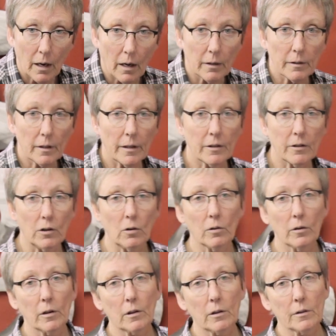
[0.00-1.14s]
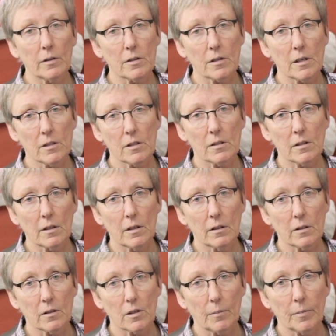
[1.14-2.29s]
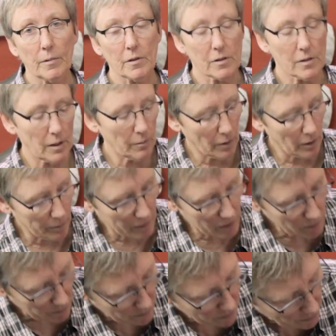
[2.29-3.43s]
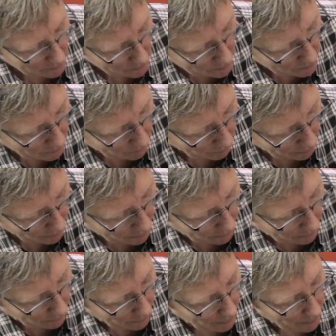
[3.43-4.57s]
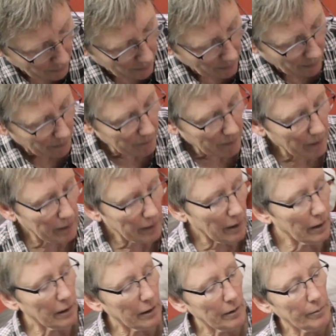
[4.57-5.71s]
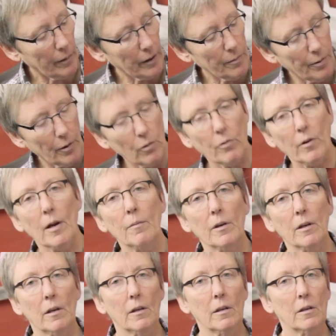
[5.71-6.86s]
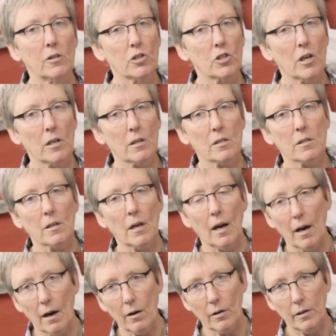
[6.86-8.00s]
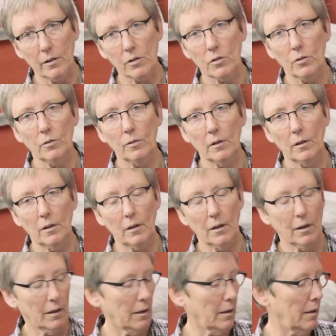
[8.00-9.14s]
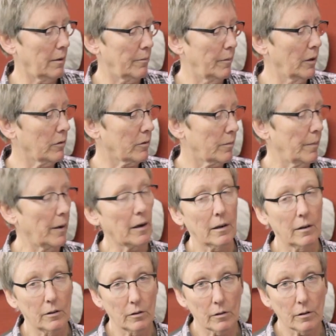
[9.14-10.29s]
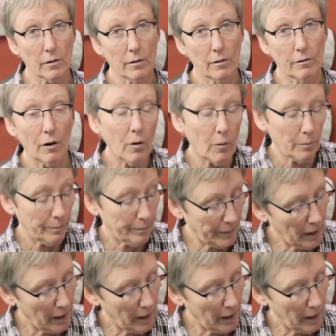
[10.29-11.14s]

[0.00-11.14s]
Unlike the Oracle that senses it in the tip of the steam arm, this one senses it right here. And then uh, by the programming, it injects air into the uh, milk, making your foam.